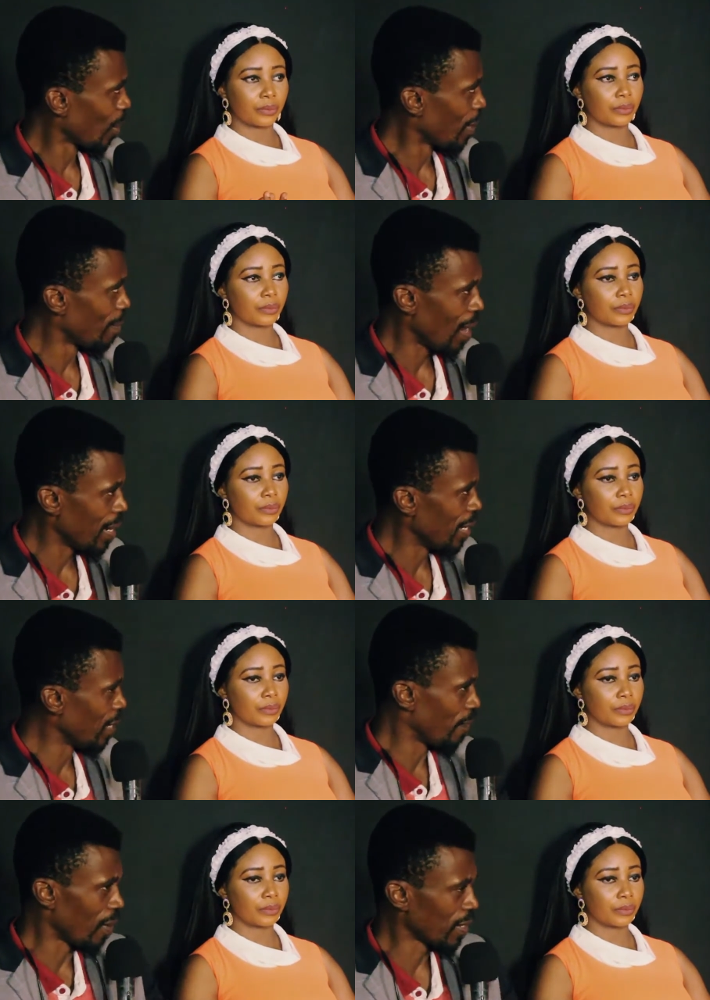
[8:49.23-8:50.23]
Speaker 1: somebody might
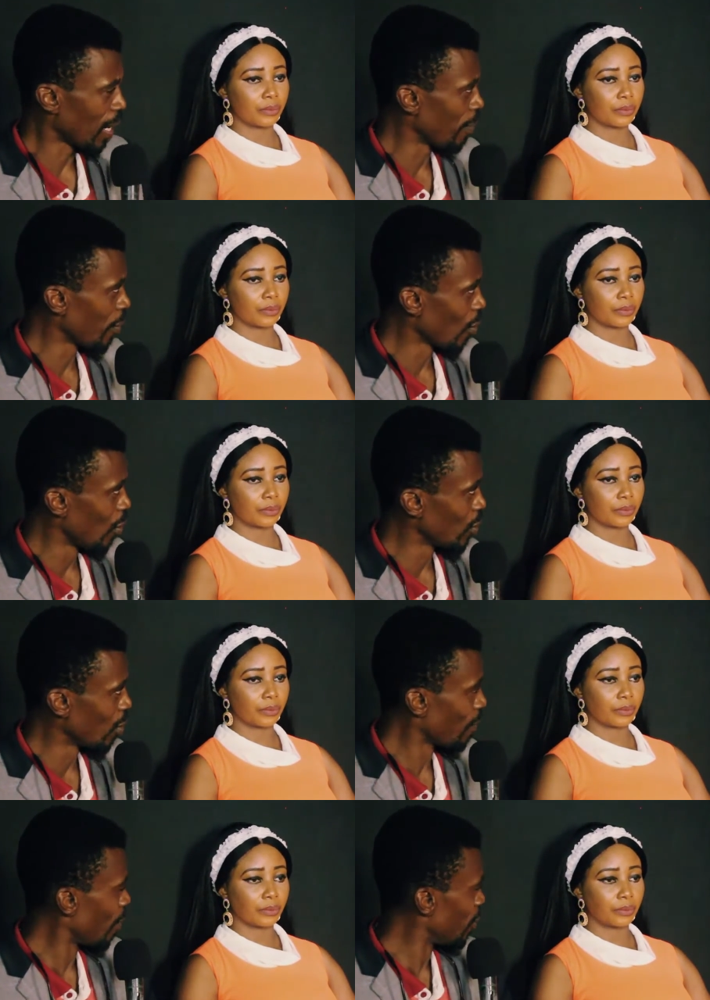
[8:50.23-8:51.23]
need? For example, you're going to
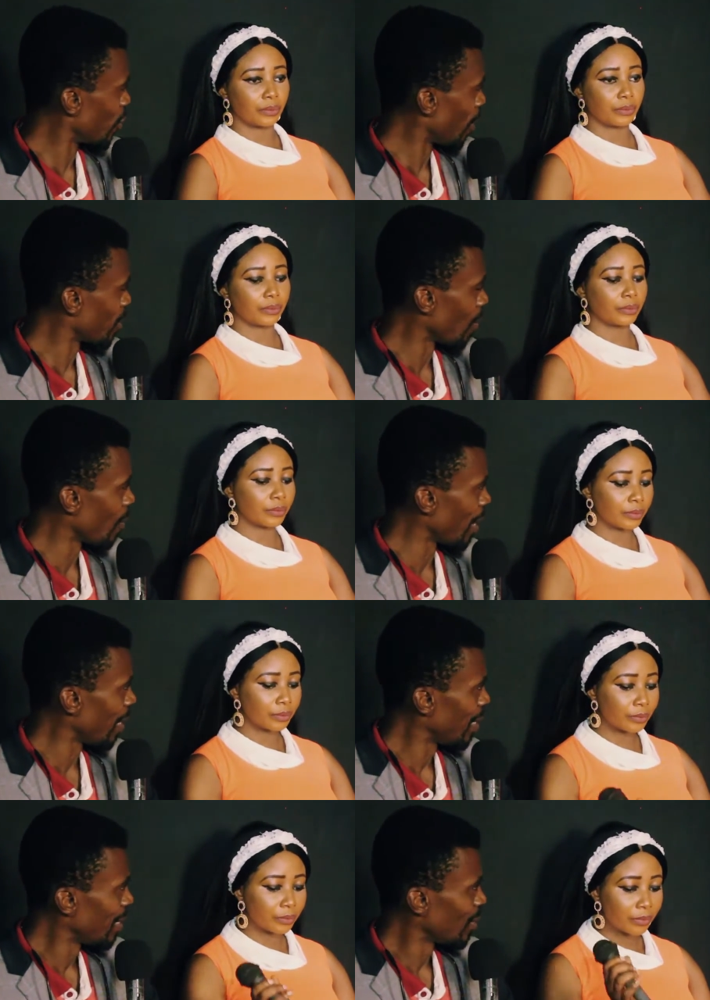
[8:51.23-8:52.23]
look for a job somewhere
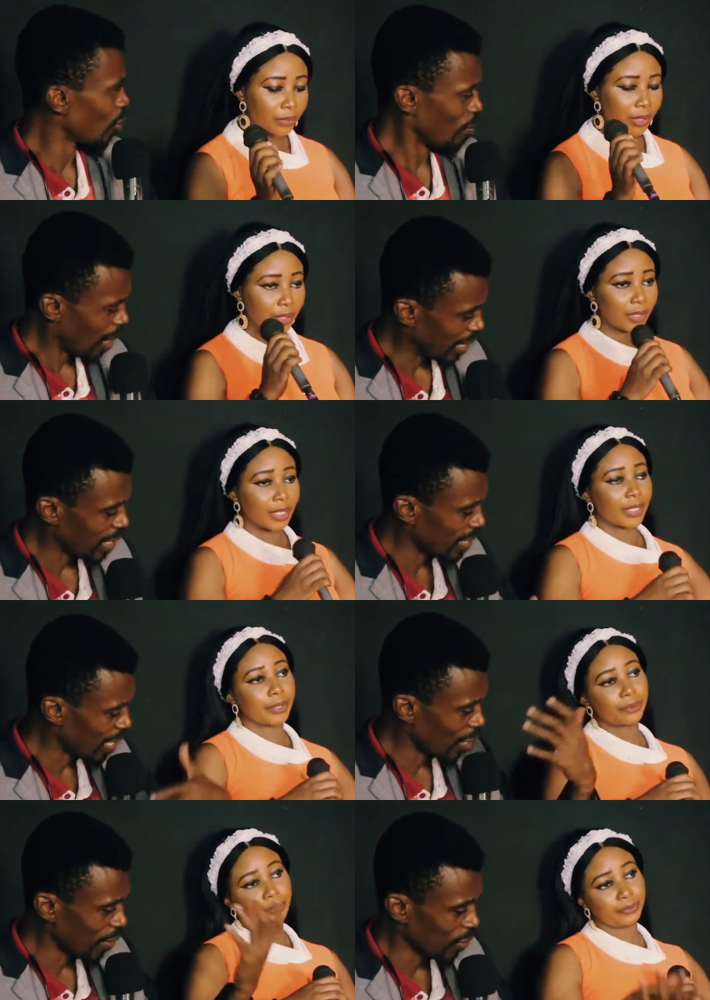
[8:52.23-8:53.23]
to at least
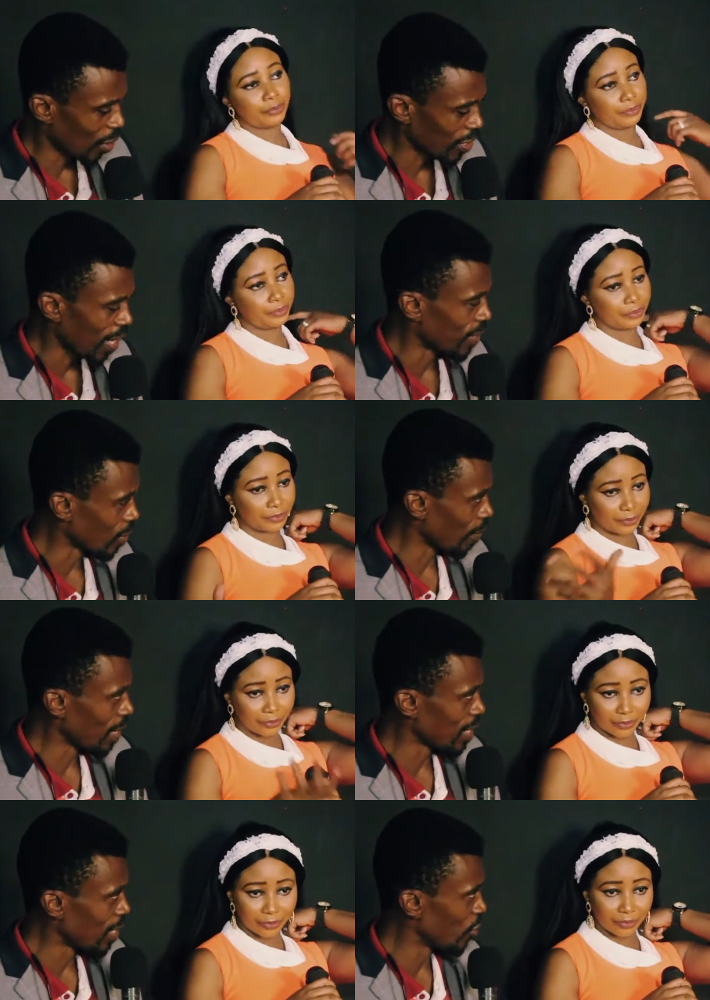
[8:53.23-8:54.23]
increase your chances of
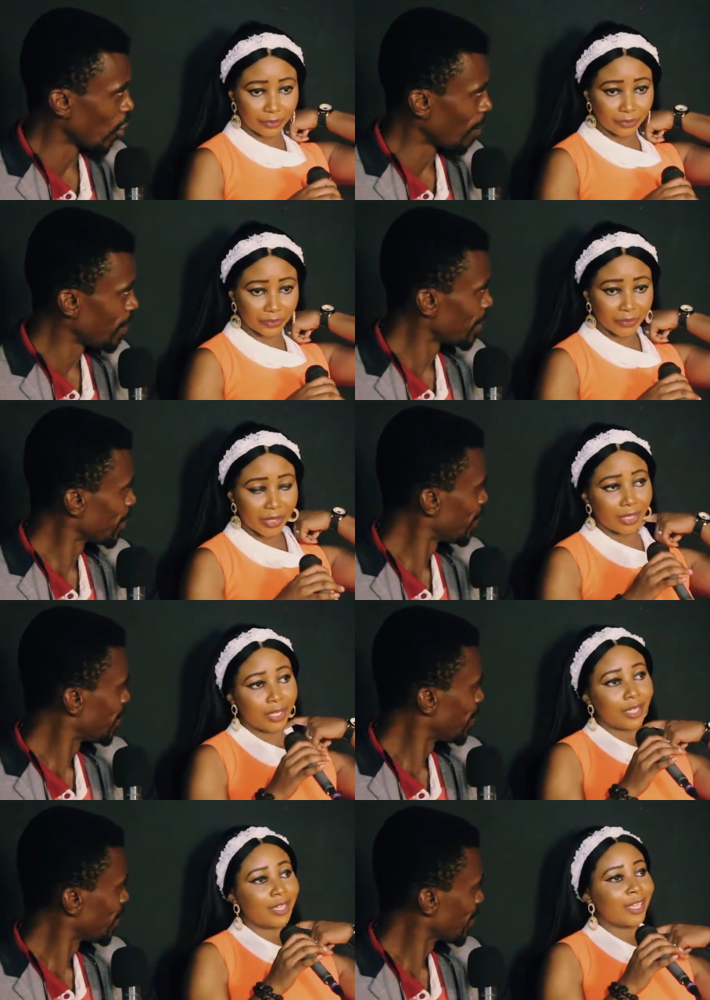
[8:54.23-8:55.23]
getting a job
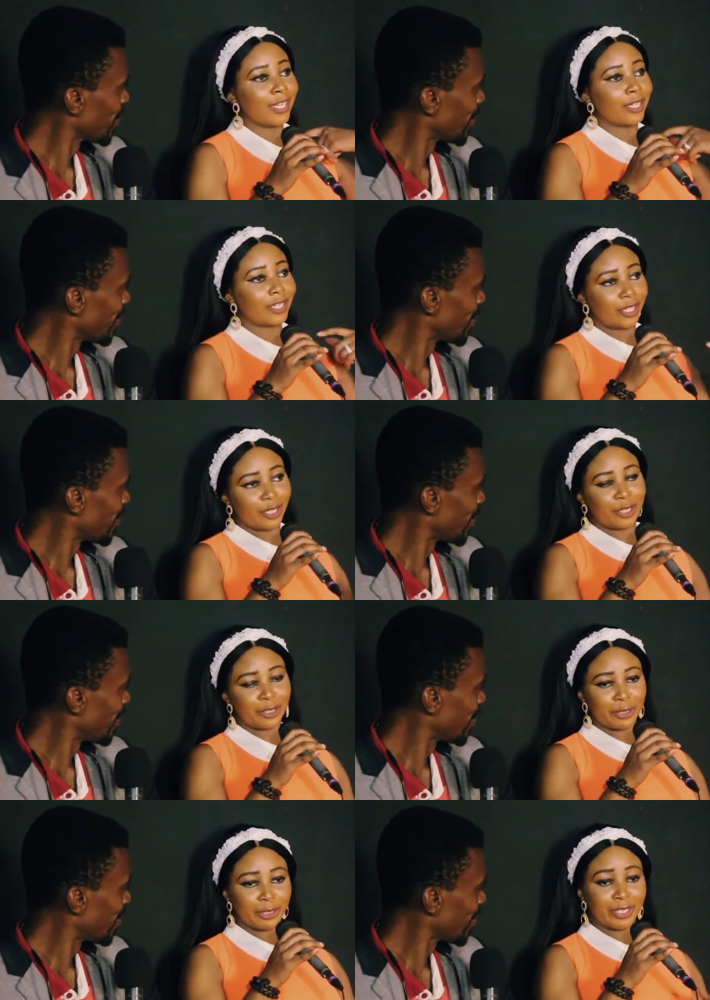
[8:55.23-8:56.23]
Speaker 2: like in
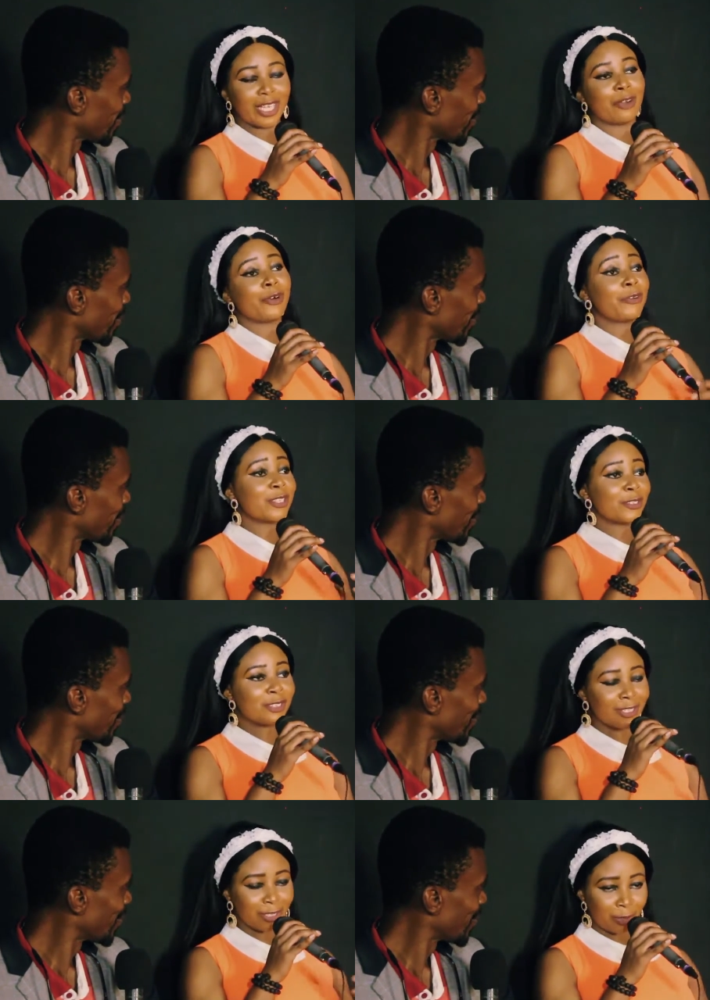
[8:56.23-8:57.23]
the I always use
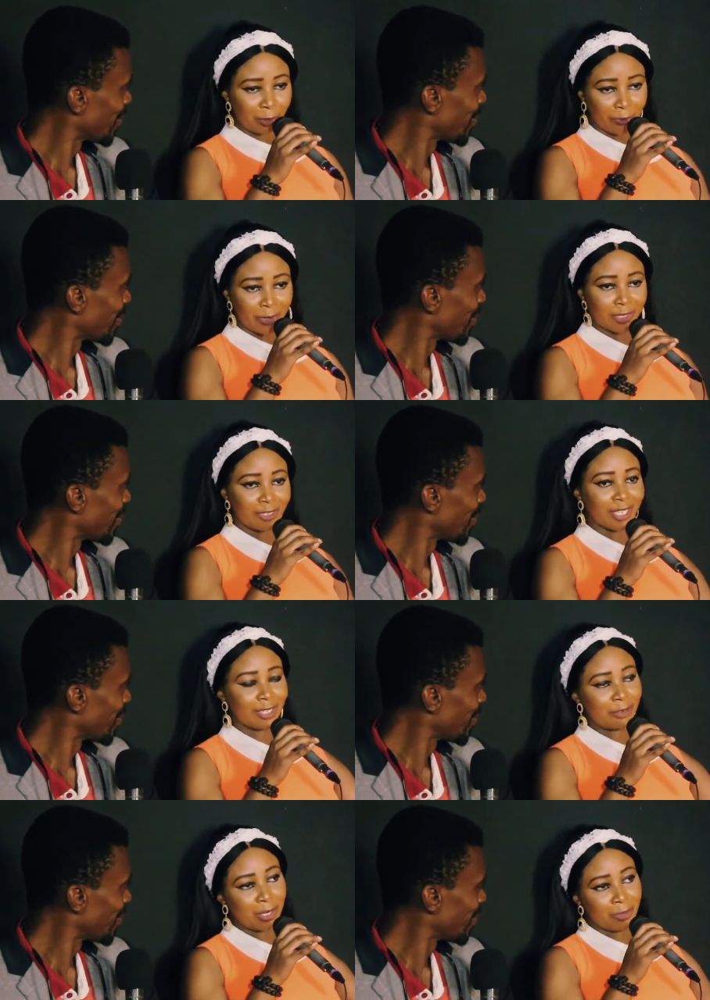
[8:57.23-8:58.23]
the legal profession,
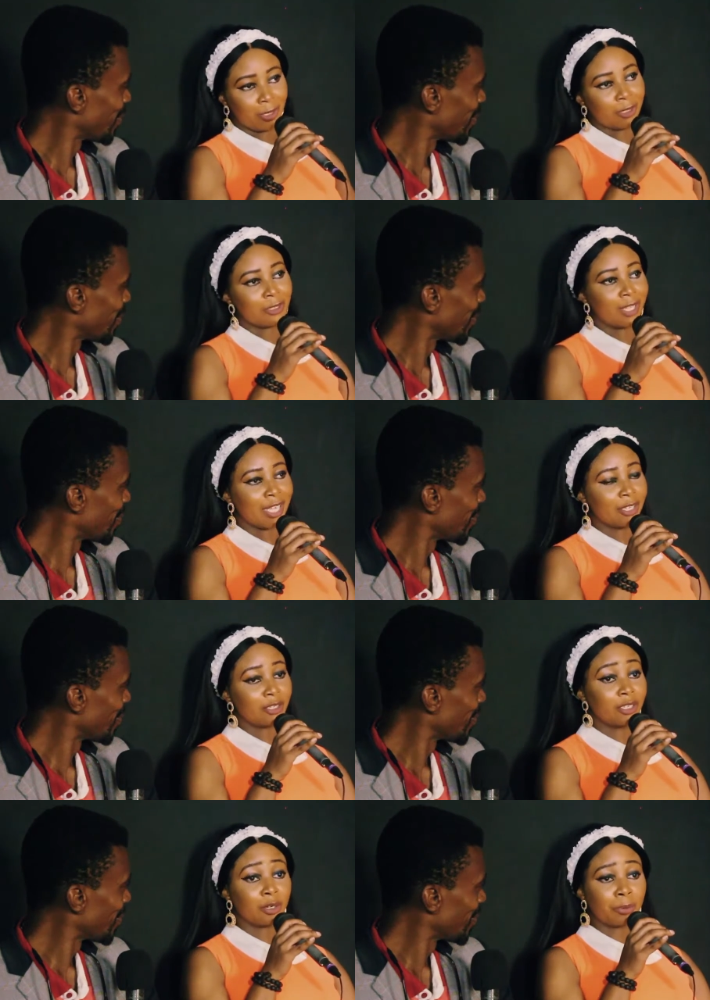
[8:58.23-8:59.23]
that's where I belong to. Like in
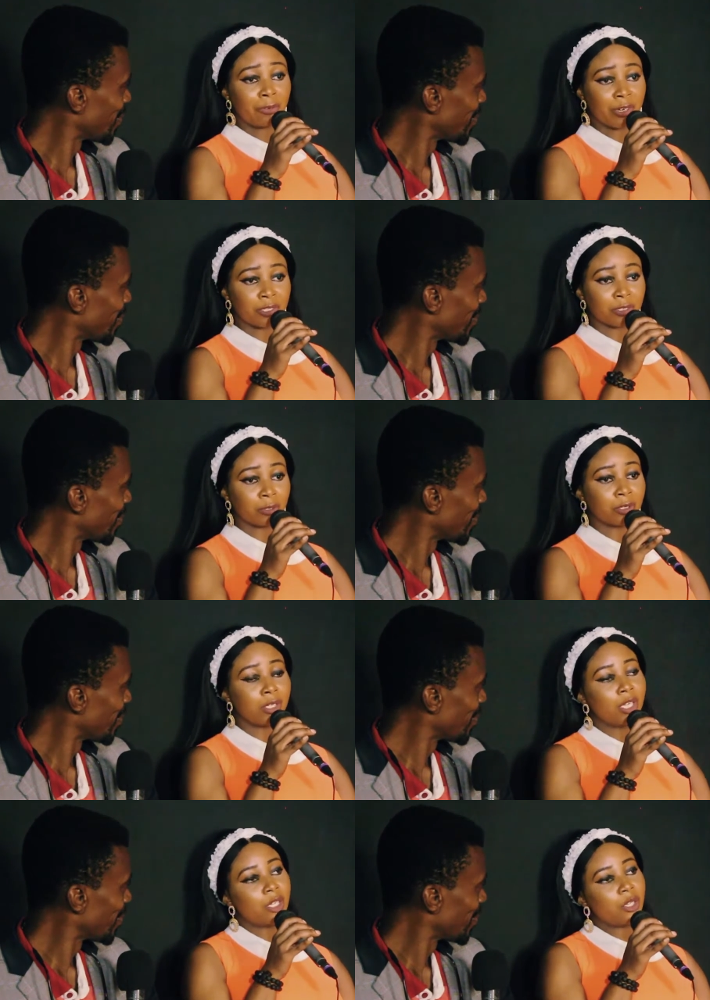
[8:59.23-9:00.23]
the legal profession,
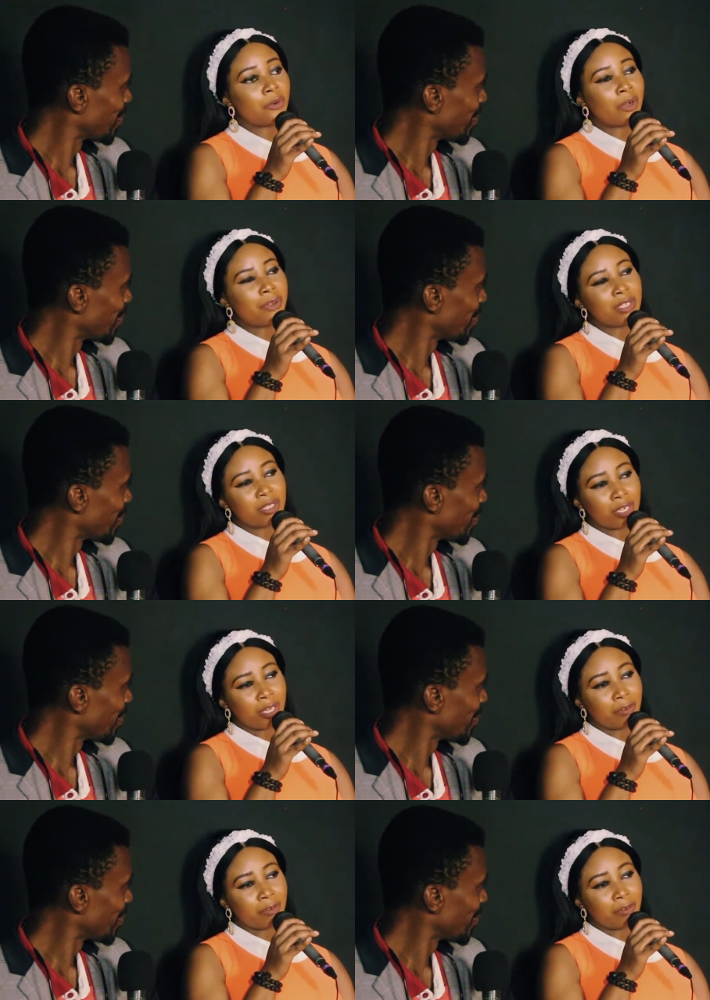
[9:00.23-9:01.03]
they will always check